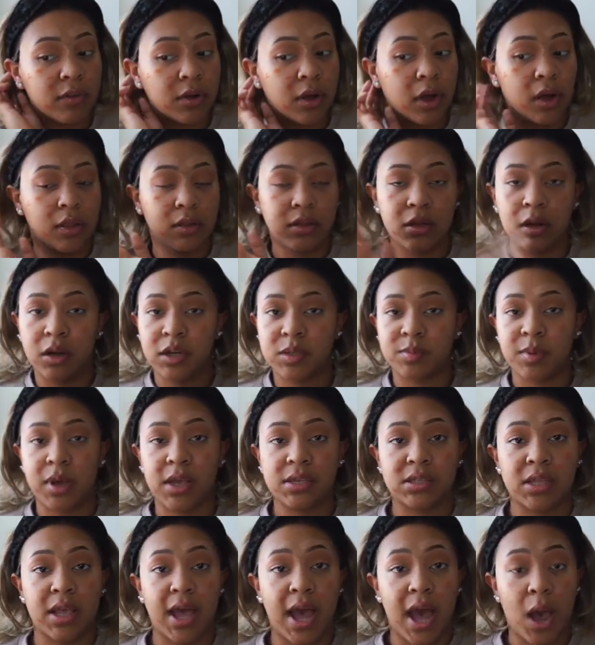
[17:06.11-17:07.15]
all the dark
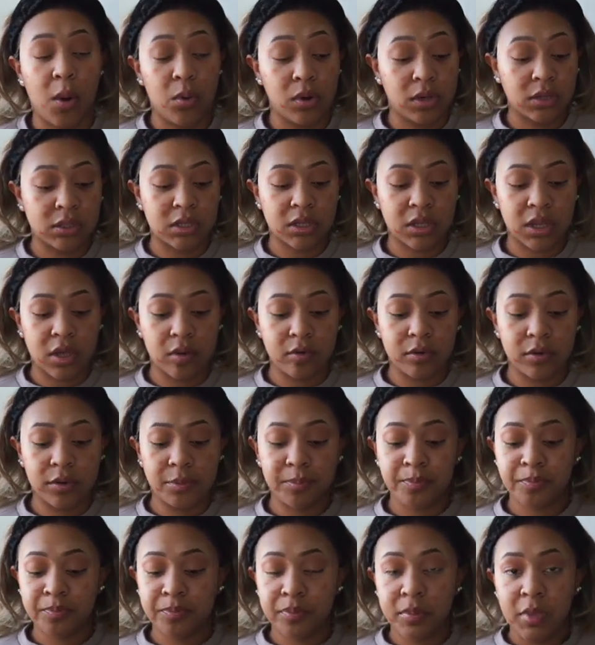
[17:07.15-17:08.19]
spots that I wanted to cover.
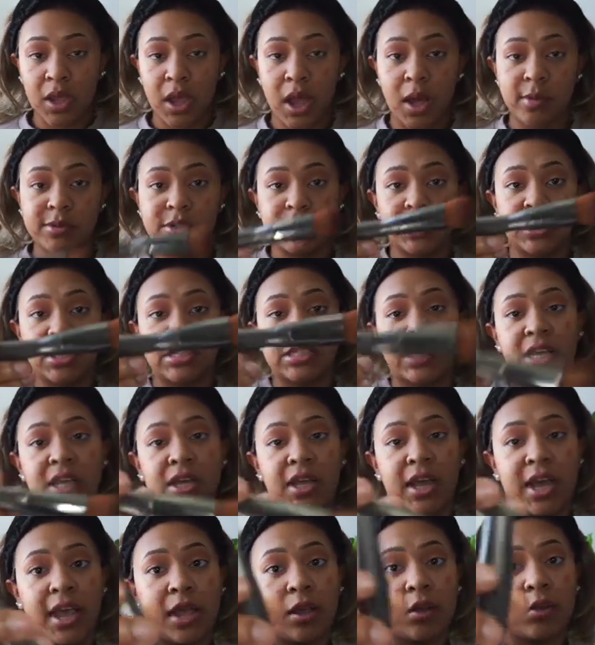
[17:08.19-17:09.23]
I'm just gonna take
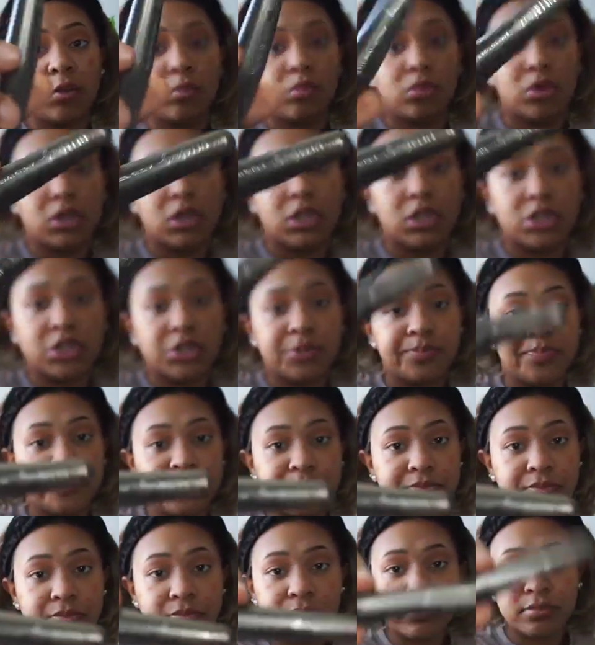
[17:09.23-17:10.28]
an angled brush,
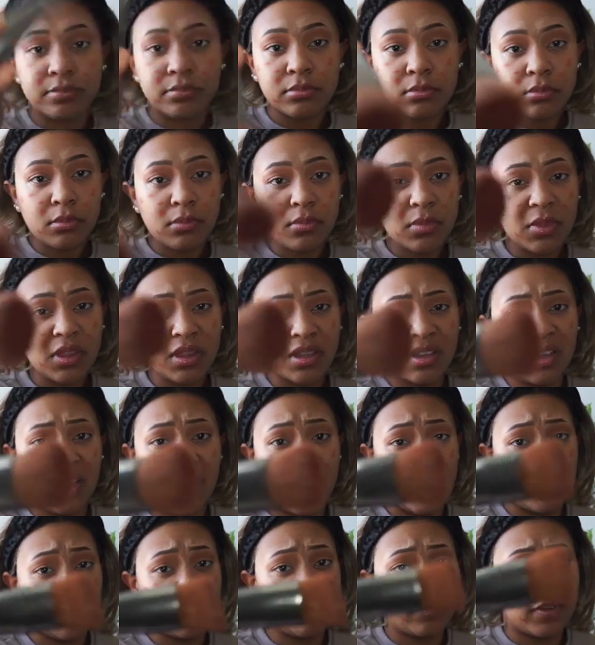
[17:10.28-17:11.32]

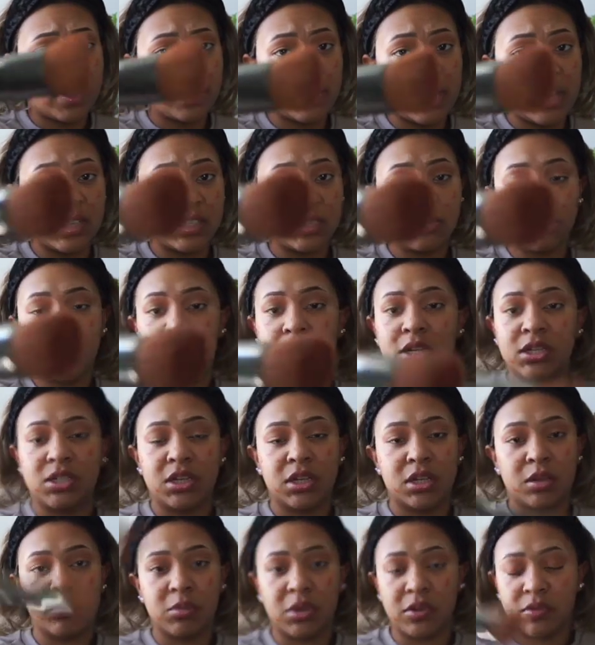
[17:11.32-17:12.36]
angled foundation brush. It
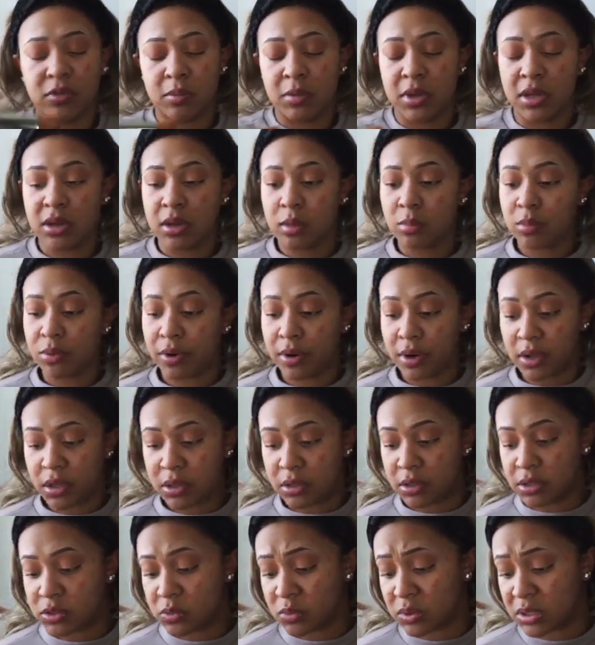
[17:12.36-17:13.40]
can be from any brand.
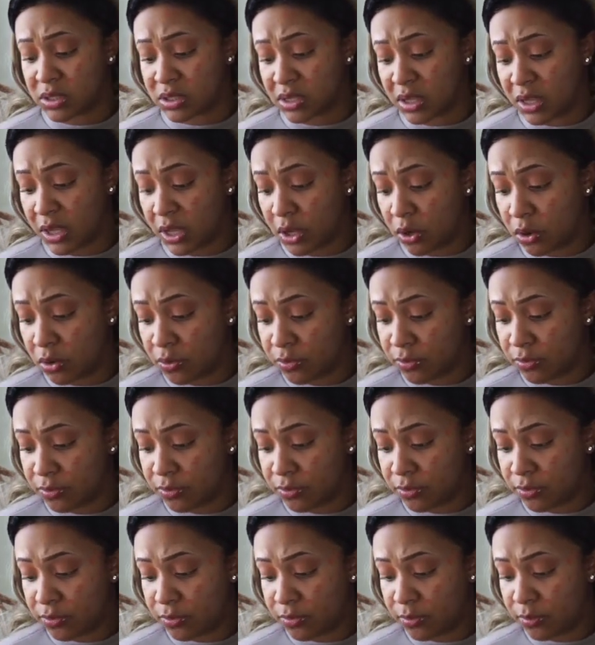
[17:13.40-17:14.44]
This one is an
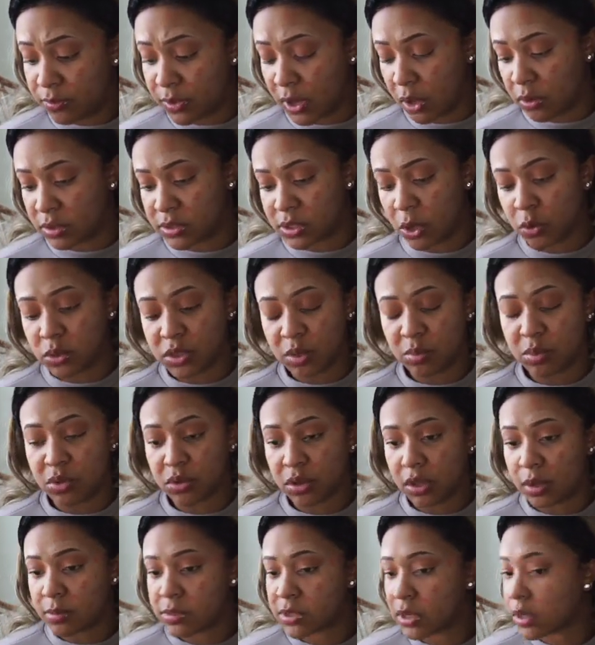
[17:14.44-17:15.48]
Elf. No, it's Ulta
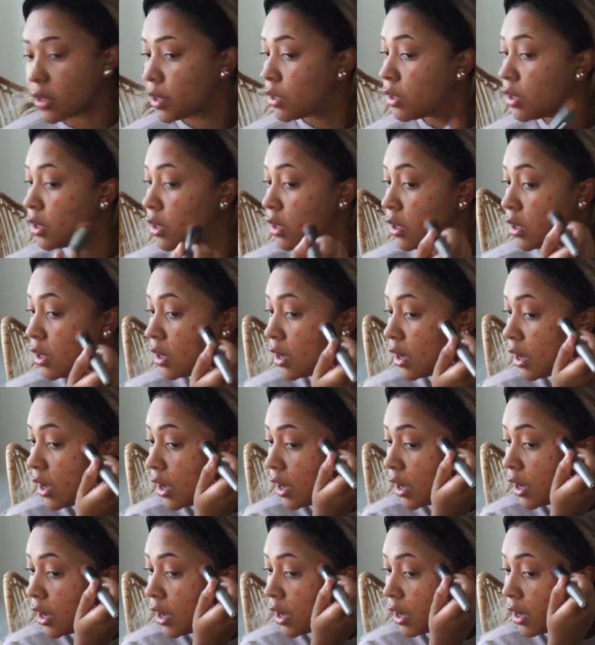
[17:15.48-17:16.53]
Beauty. I'm sorry.
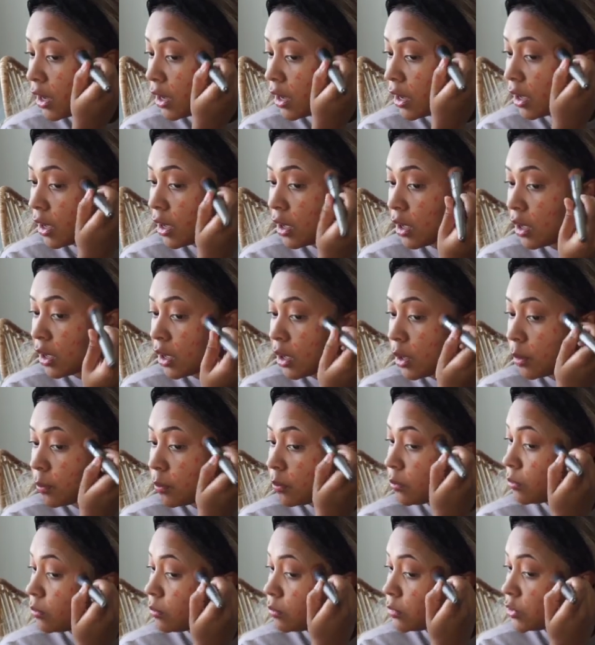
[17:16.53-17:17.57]
And
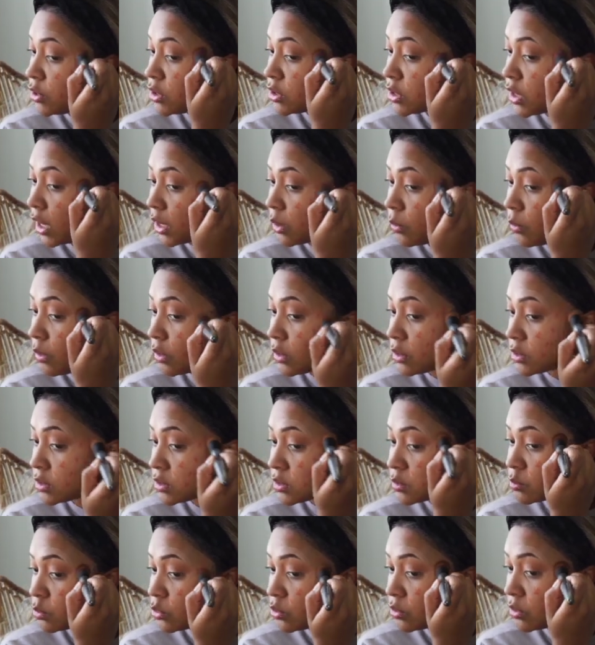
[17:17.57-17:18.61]
you just kind of want to
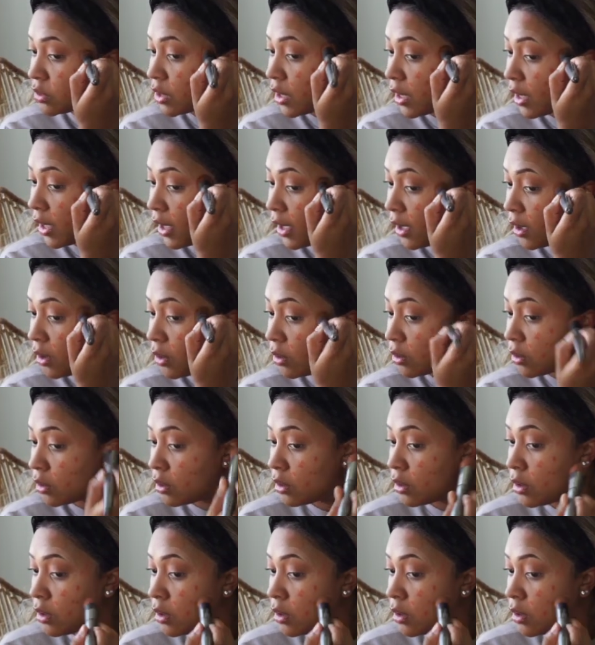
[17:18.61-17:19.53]
smooth that out,